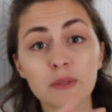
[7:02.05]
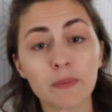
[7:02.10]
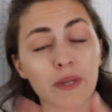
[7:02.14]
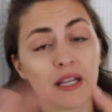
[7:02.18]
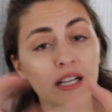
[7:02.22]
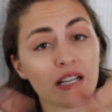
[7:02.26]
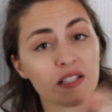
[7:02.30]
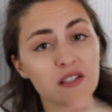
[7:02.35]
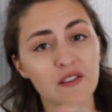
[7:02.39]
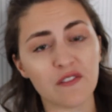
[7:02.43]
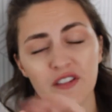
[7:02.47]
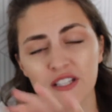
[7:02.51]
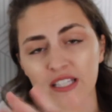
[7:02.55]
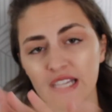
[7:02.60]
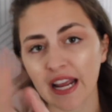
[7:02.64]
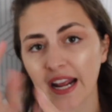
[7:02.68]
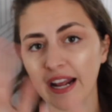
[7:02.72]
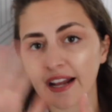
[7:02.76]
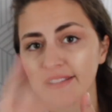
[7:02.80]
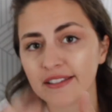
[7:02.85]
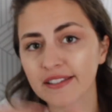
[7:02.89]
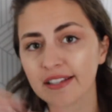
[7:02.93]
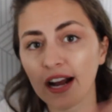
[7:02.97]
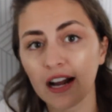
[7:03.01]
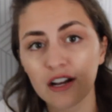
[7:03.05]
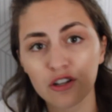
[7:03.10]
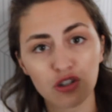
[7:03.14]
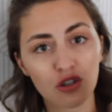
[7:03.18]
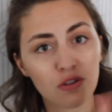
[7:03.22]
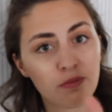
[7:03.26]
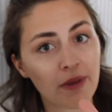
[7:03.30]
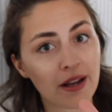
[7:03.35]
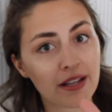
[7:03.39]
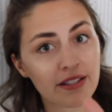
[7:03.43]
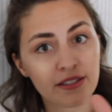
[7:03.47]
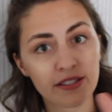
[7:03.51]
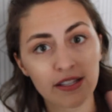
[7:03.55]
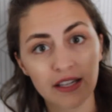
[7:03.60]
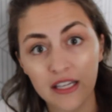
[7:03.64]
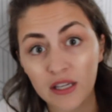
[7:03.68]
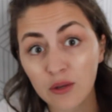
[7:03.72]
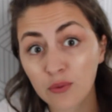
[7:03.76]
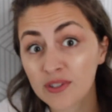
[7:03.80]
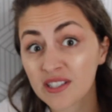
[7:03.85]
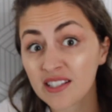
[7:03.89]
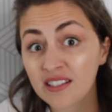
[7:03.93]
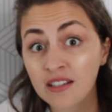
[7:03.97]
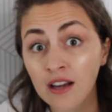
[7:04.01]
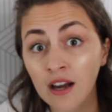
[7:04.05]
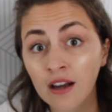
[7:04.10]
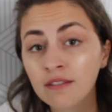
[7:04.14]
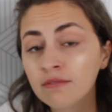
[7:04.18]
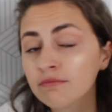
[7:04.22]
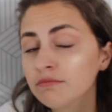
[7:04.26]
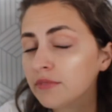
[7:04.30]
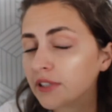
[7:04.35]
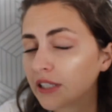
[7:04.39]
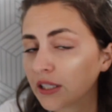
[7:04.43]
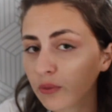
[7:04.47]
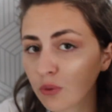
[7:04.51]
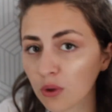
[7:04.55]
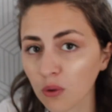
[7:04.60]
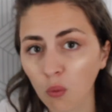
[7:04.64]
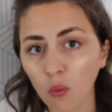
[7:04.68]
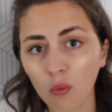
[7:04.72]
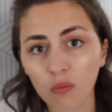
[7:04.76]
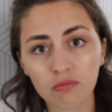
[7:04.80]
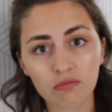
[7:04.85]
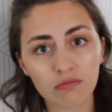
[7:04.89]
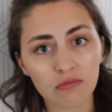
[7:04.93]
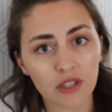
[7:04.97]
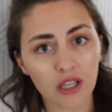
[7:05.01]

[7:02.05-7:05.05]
because if his hands got too messy, he was done. He would,